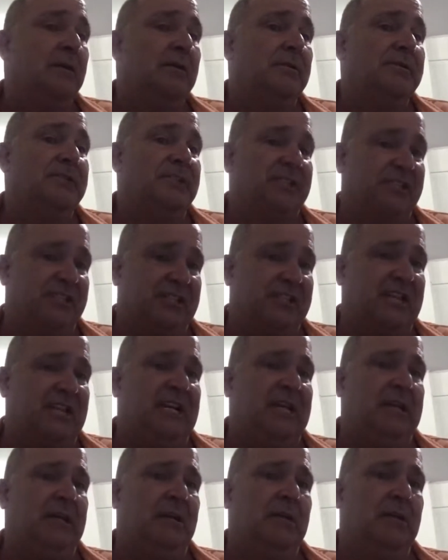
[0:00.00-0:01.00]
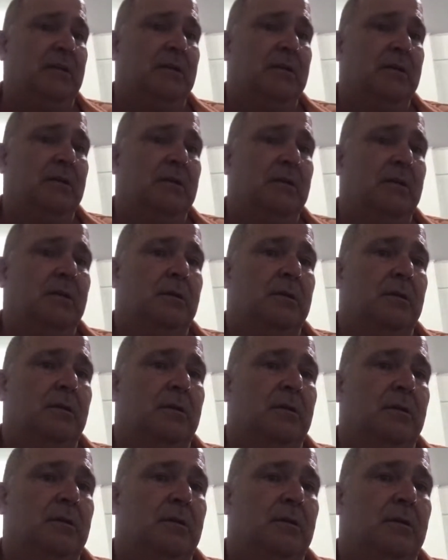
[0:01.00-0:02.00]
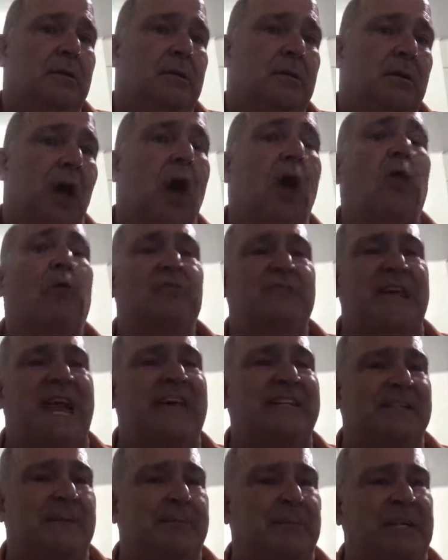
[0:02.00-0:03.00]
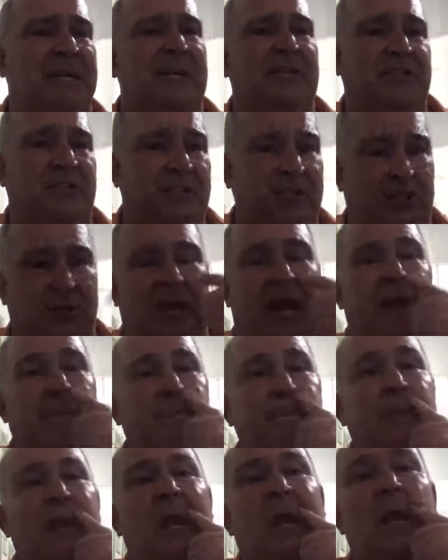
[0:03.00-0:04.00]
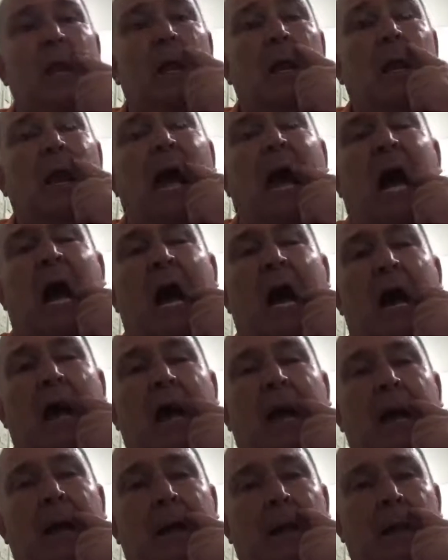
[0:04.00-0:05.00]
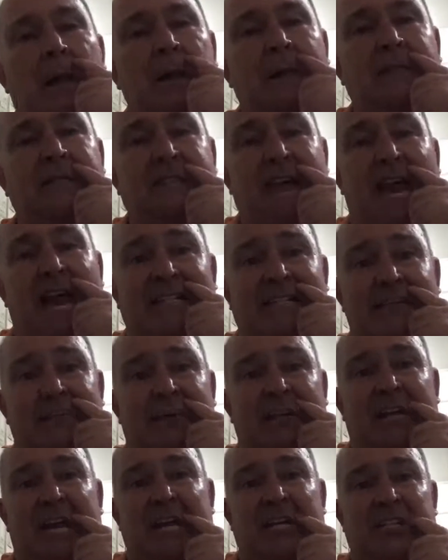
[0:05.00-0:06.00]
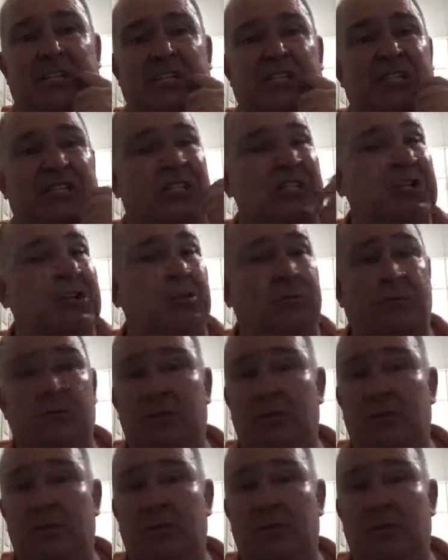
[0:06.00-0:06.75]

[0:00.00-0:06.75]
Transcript: to see. Oh, tax implications. Okay. Tax implications, dude.